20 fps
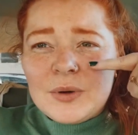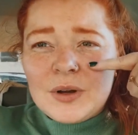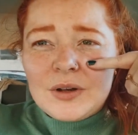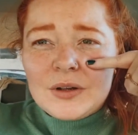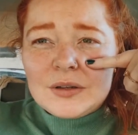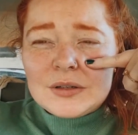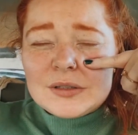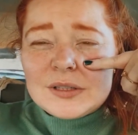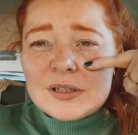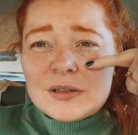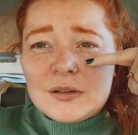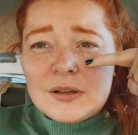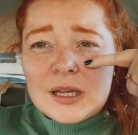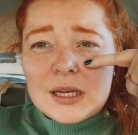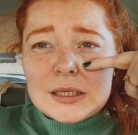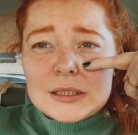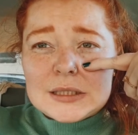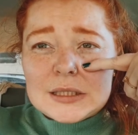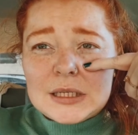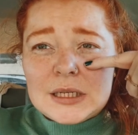also
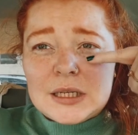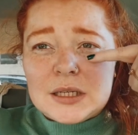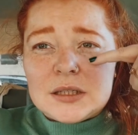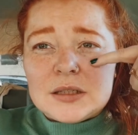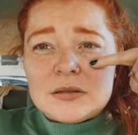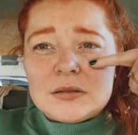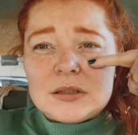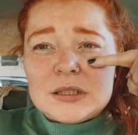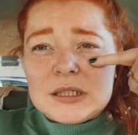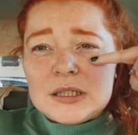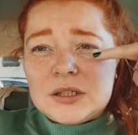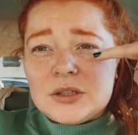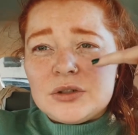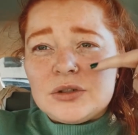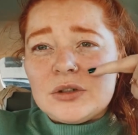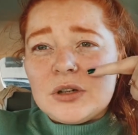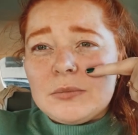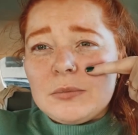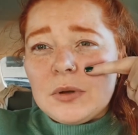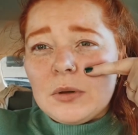like didn't
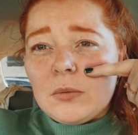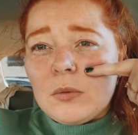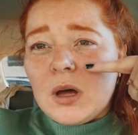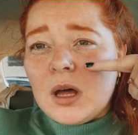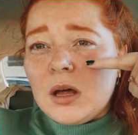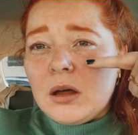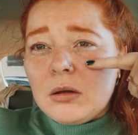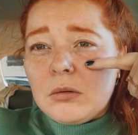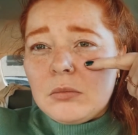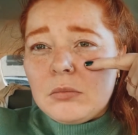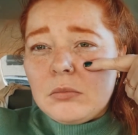treat me well.